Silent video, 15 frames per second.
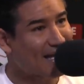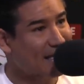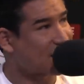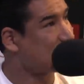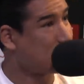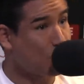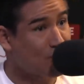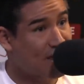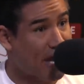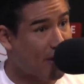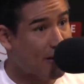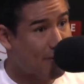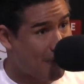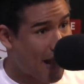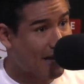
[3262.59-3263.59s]
Because Lou
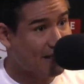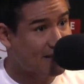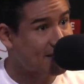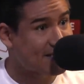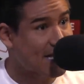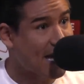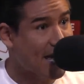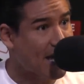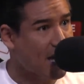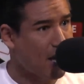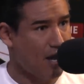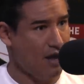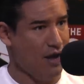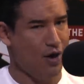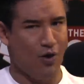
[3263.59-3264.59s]
Gehrig back in the day
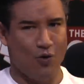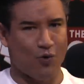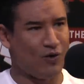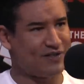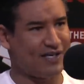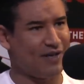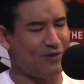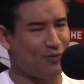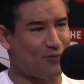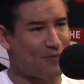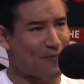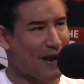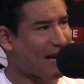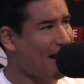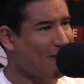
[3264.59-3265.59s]
was a
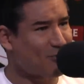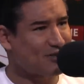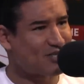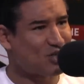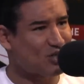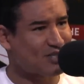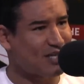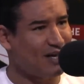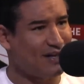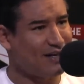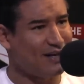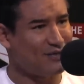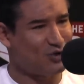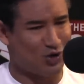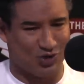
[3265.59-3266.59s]
my guy was just a,
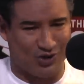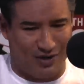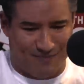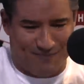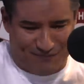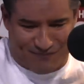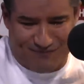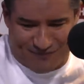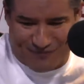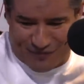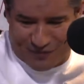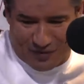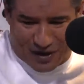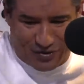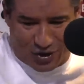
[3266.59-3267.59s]
a just a,
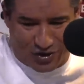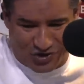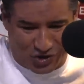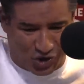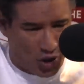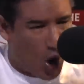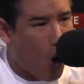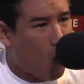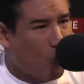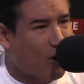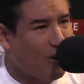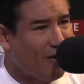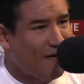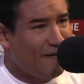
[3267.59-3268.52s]
a, just an oak.